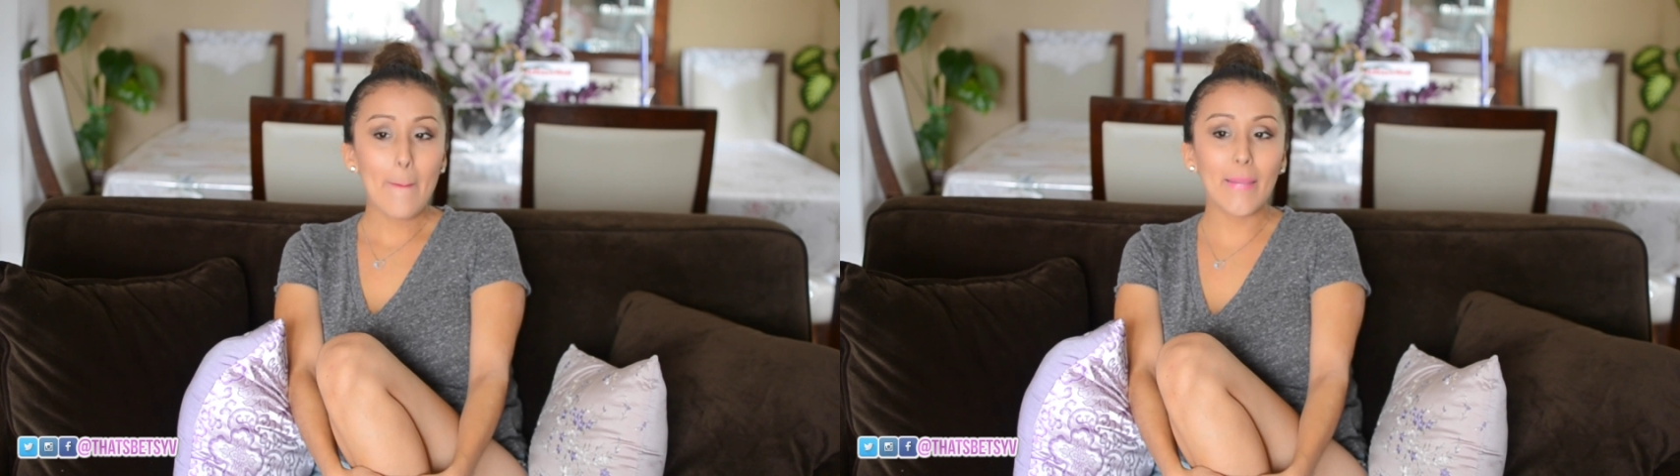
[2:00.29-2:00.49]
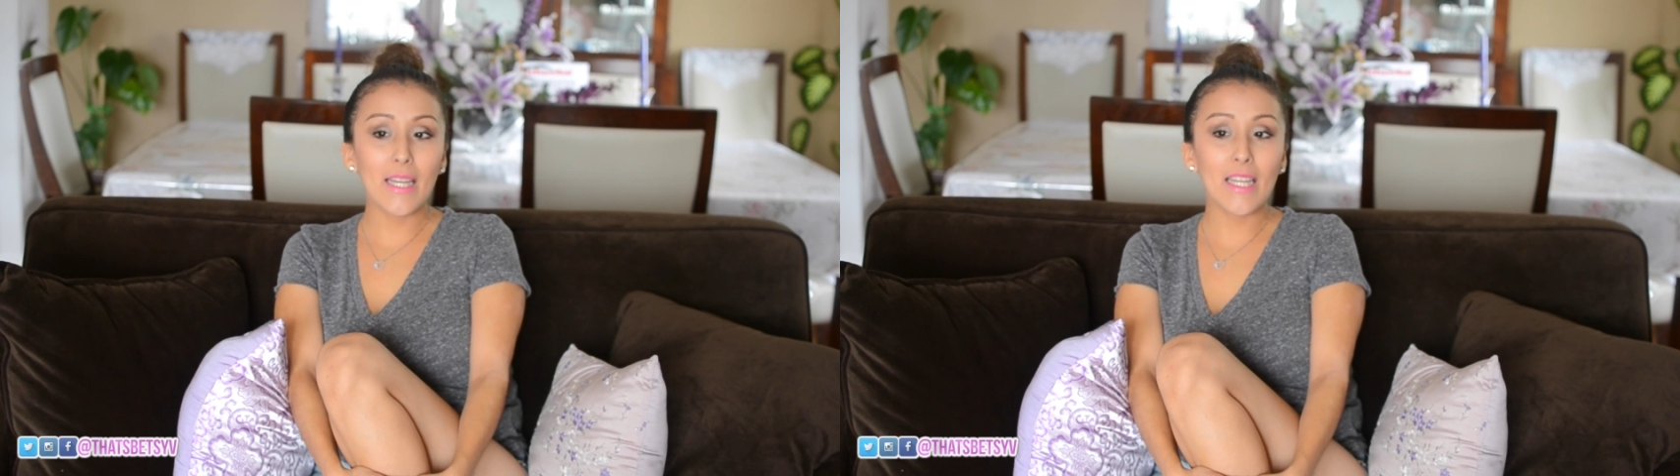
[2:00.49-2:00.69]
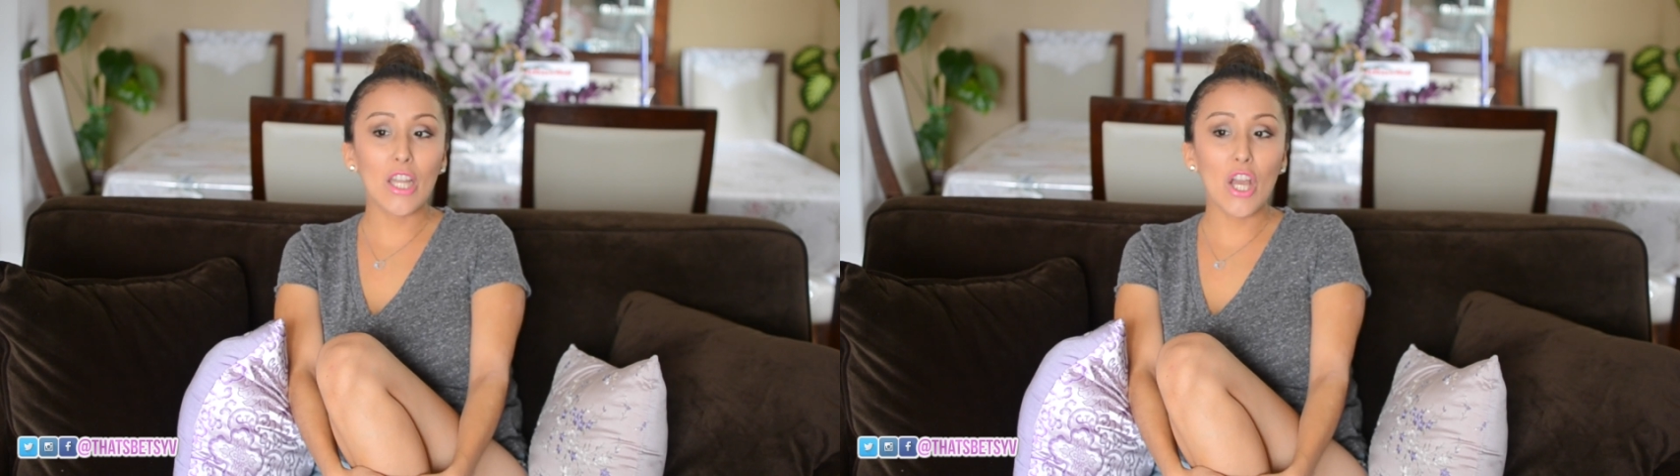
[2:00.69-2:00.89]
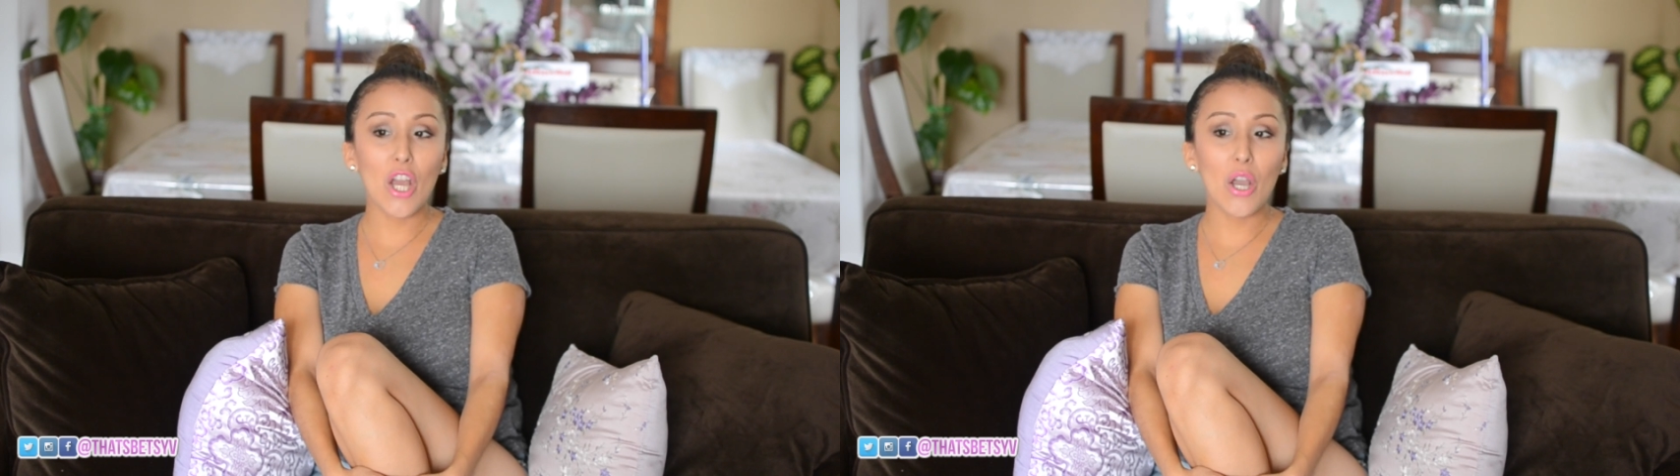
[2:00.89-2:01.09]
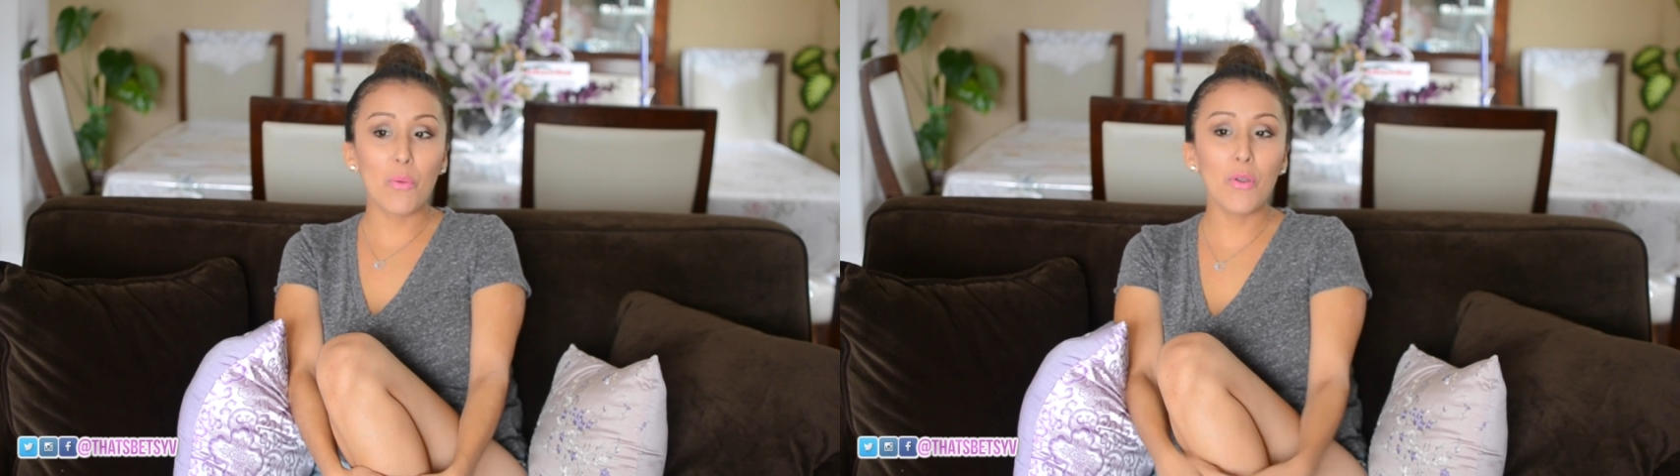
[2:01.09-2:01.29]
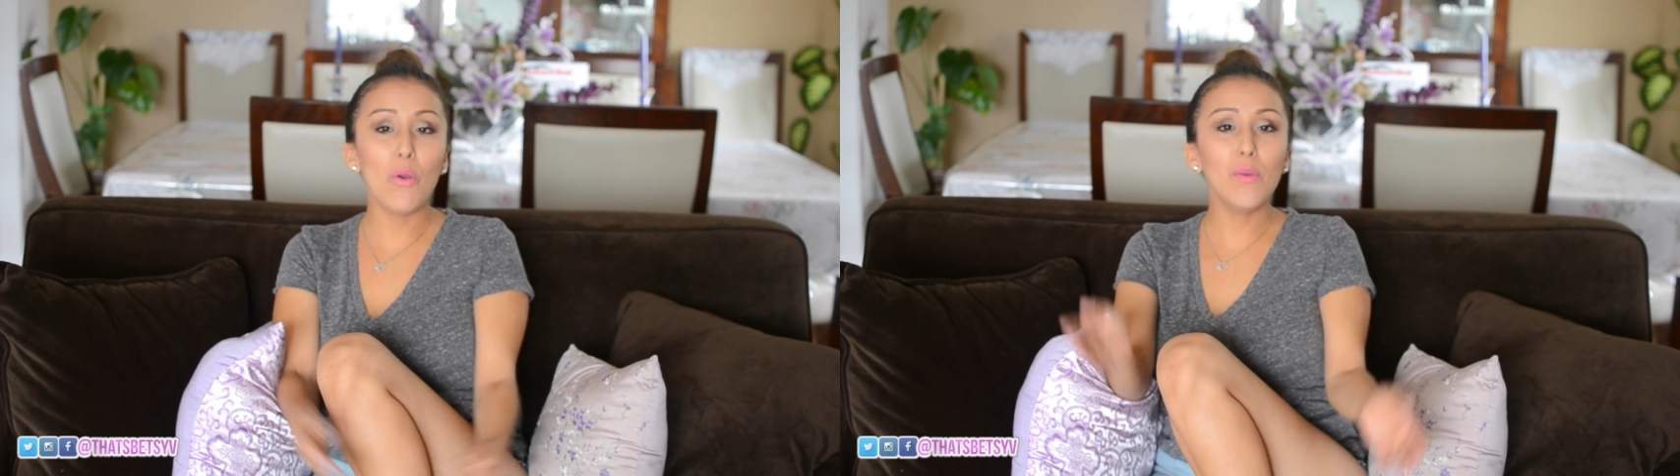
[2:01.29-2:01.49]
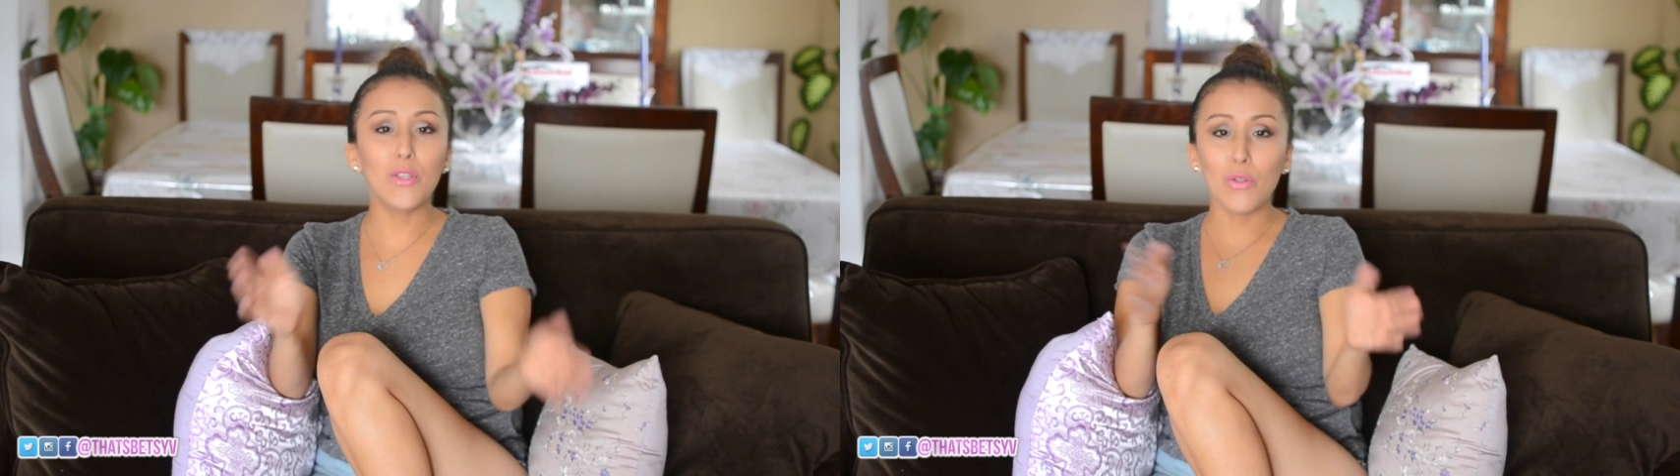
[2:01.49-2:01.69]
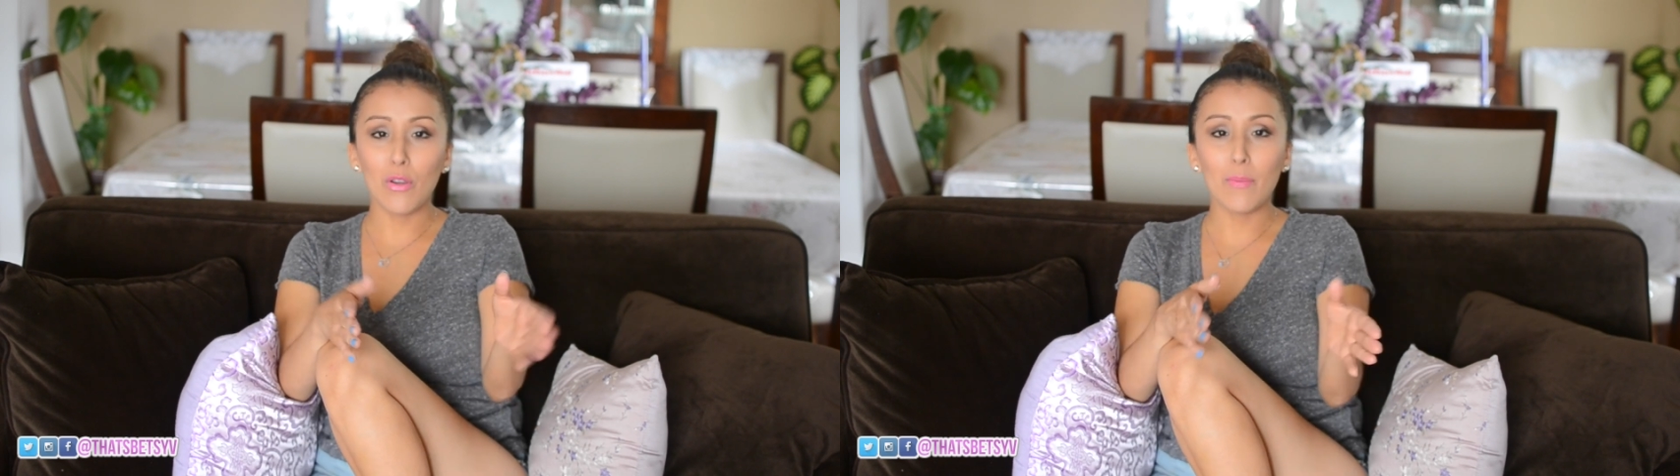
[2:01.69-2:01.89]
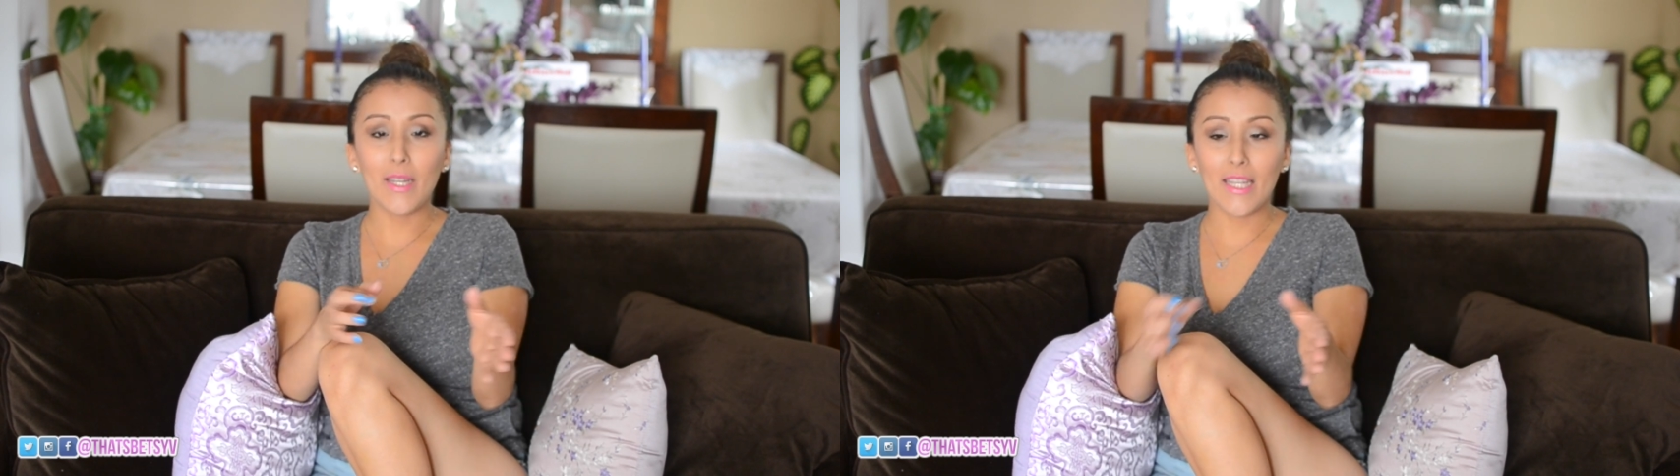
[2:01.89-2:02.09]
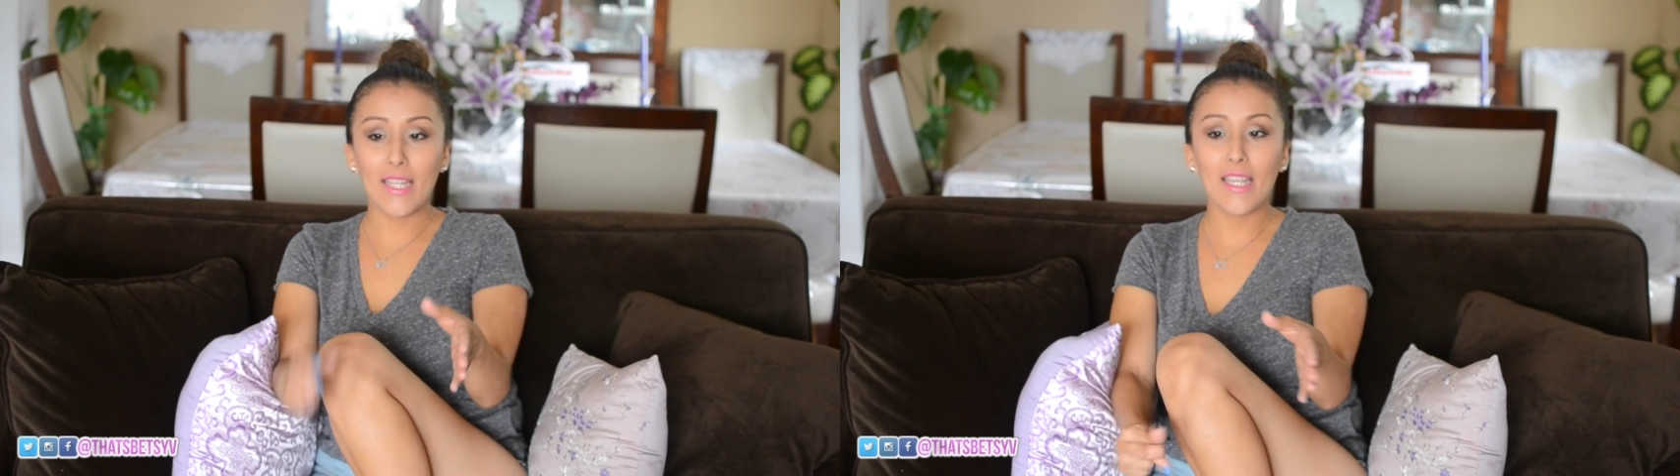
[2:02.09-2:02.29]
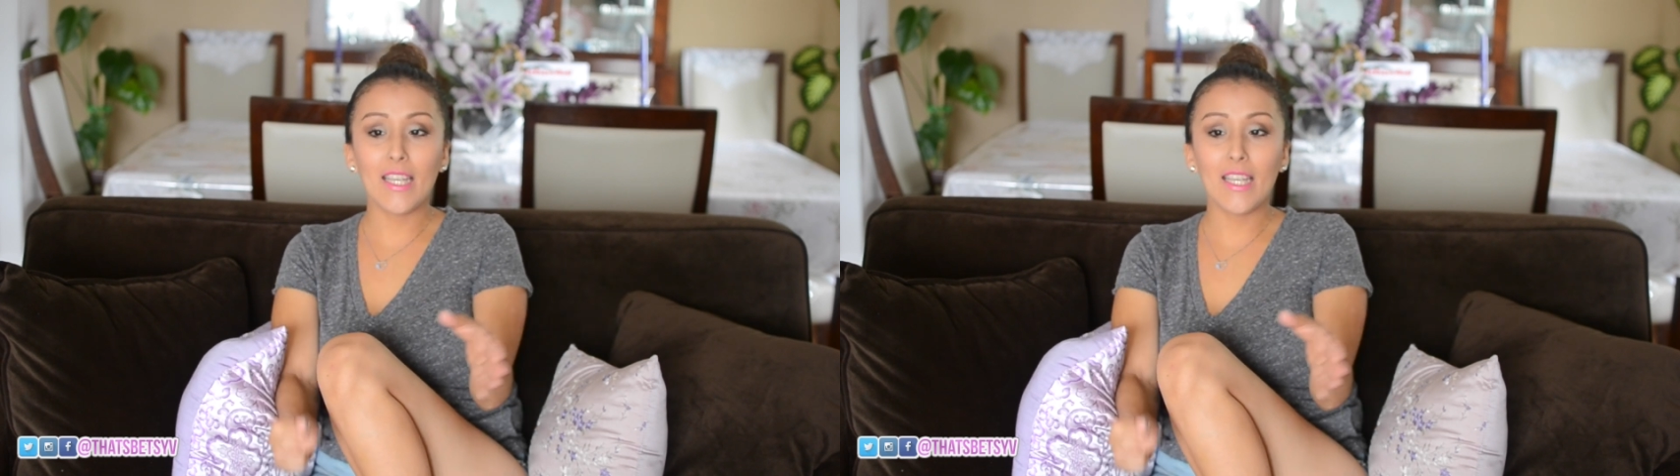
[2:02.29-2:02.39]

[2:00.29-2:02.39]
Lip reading: but we always talk about it.